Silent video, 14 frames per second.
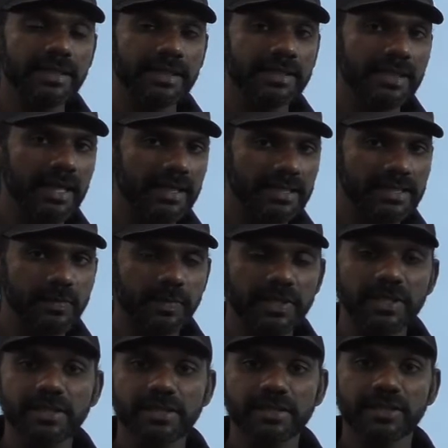indirect
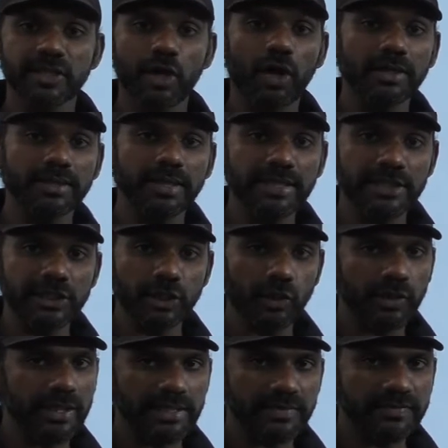speech is not an
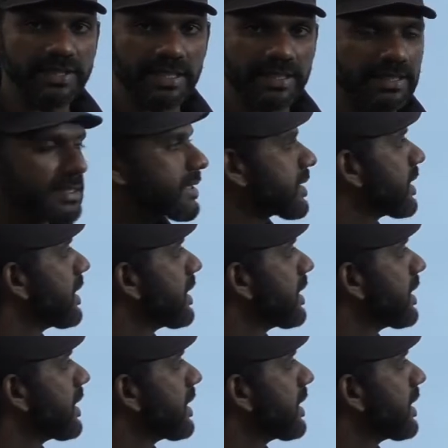interrogative sentence.